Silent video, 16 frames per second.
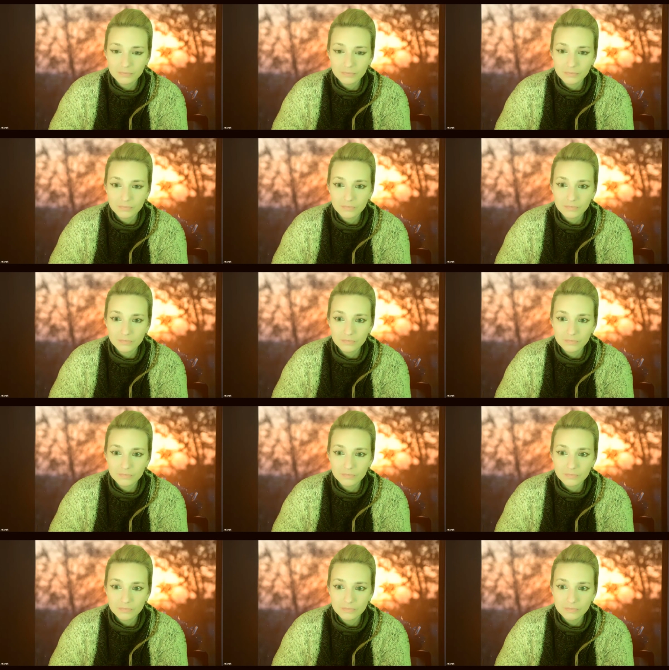
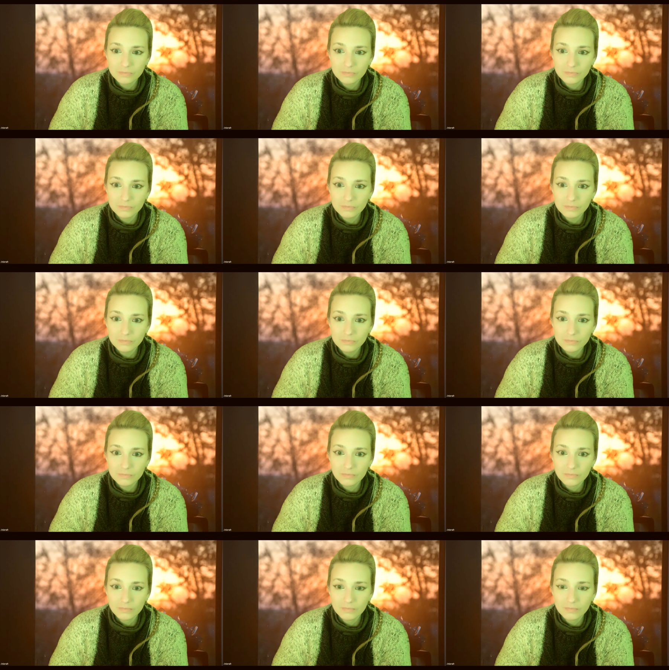
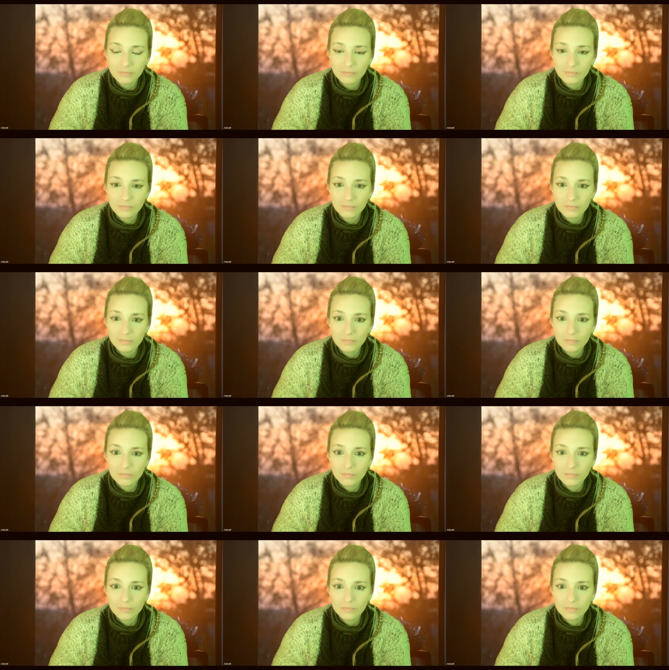
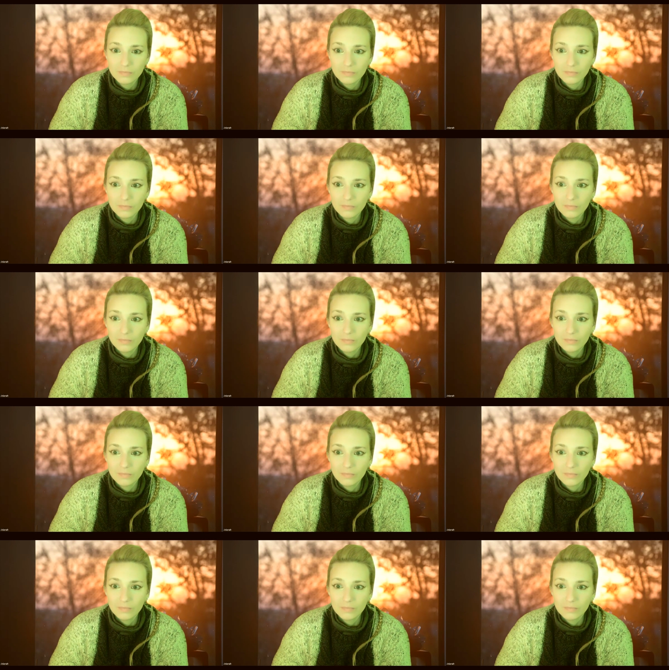
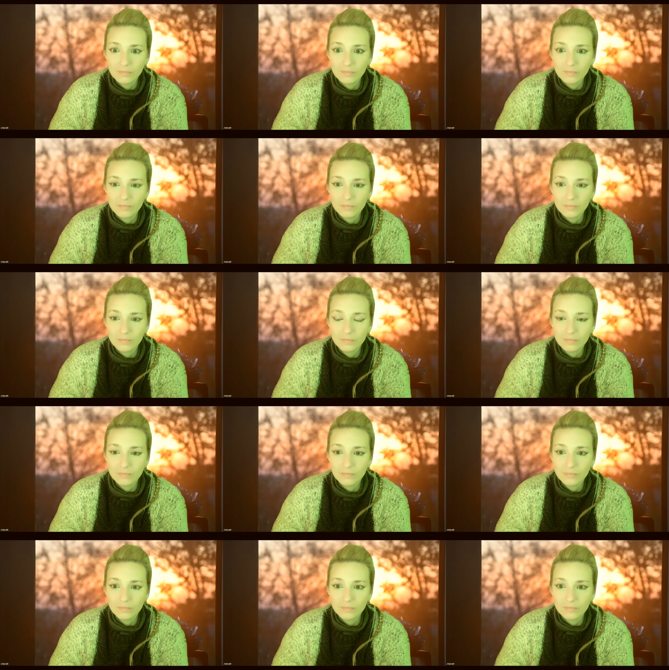
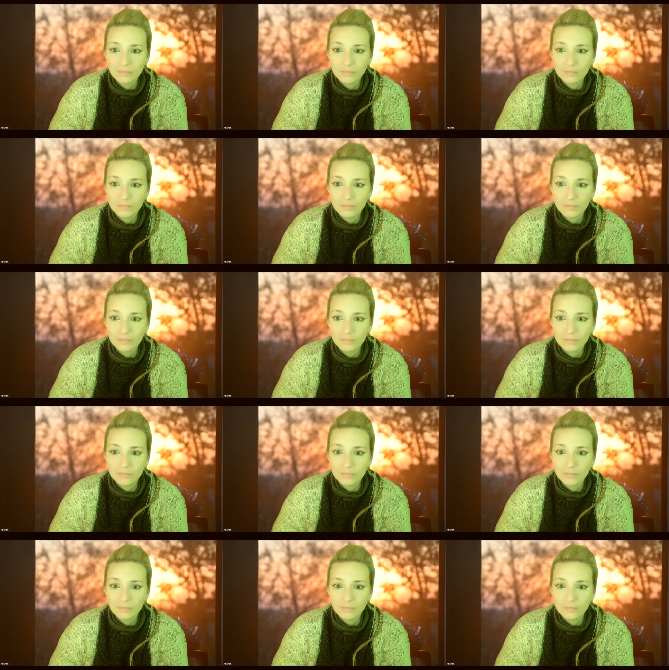
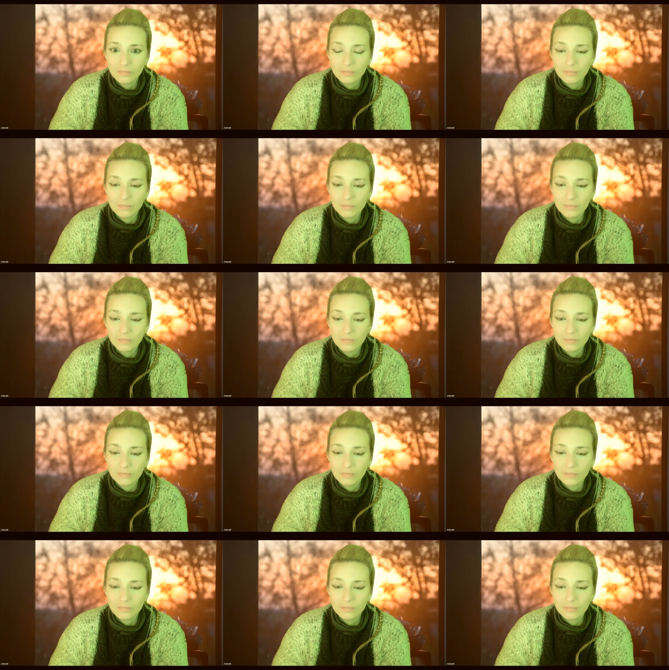(silence)